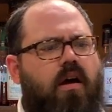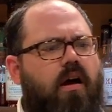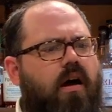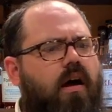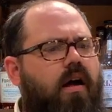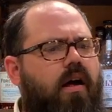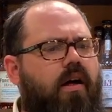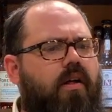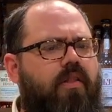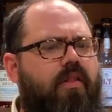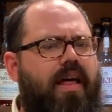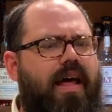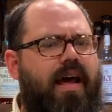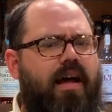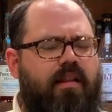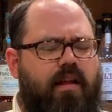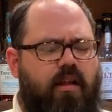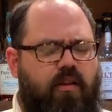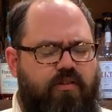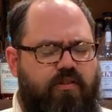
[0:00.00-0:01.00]
The
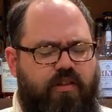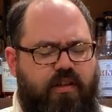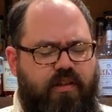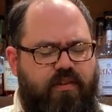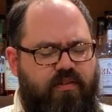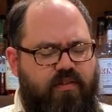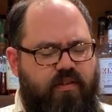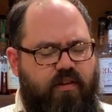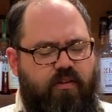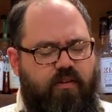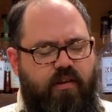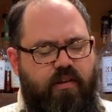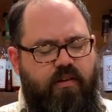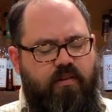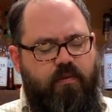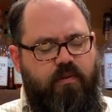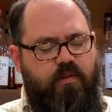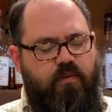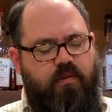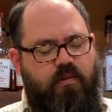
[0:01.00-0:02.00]
LLG
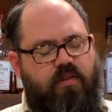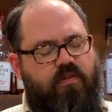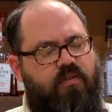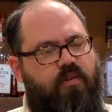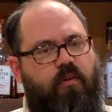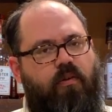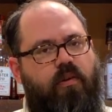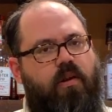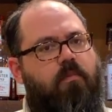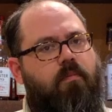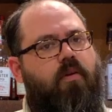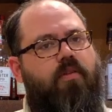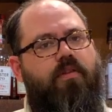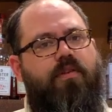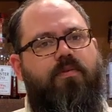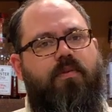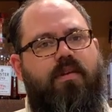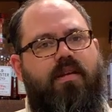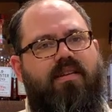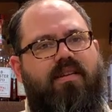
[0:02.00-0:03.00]
series, which is what the serial number on
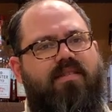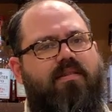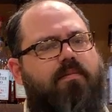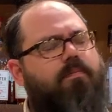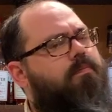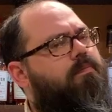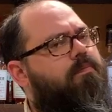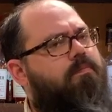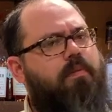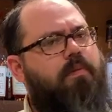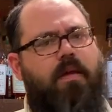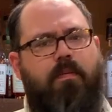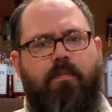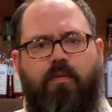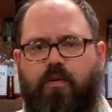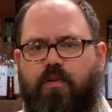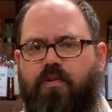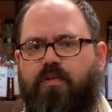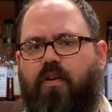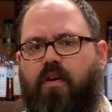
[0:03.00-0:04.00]
this one is,
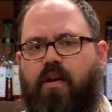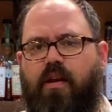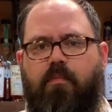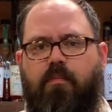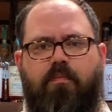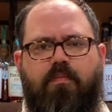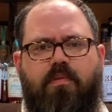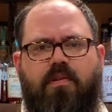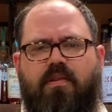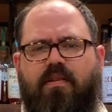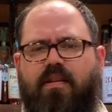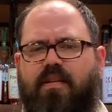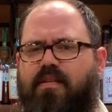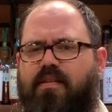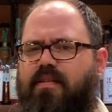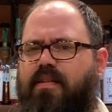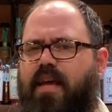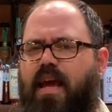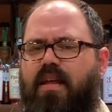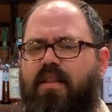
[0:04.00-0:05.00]
people are starting to
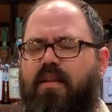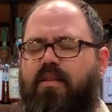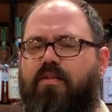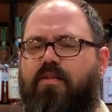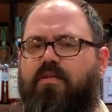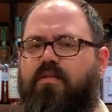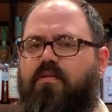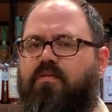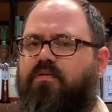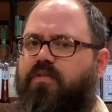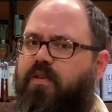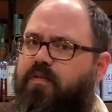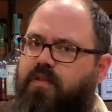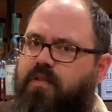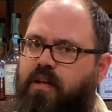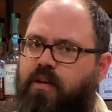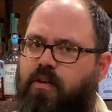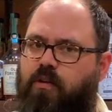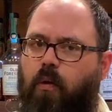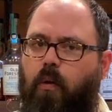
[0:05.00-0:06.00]
say that there's some
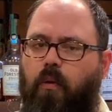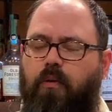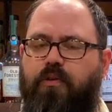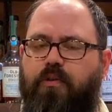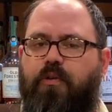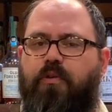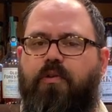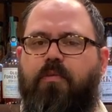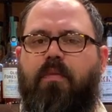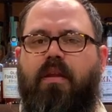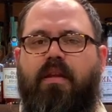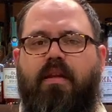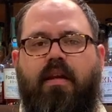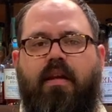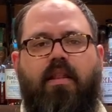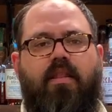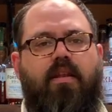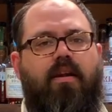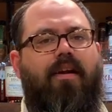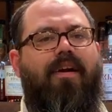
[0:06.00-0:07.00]
15-year-old juice blended
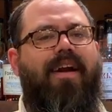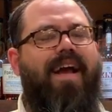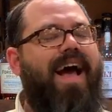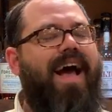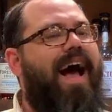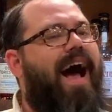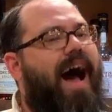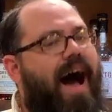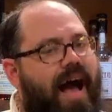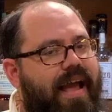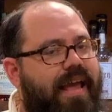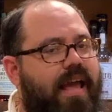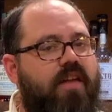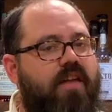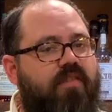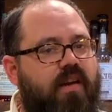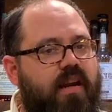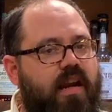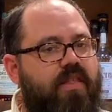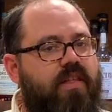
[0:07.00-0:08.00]
in there. I can't
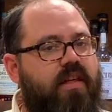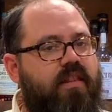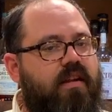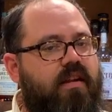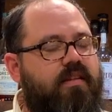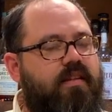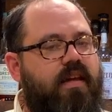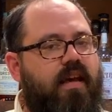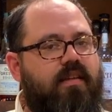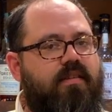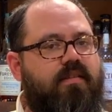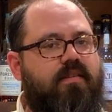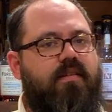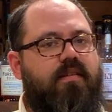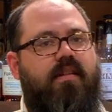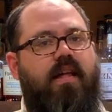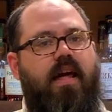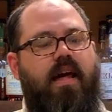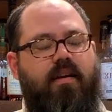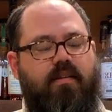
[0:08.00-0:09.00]
find anything that attests to
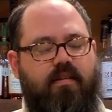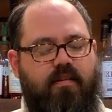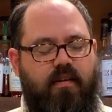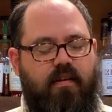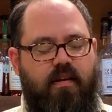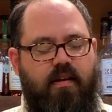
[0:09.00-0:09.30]
that.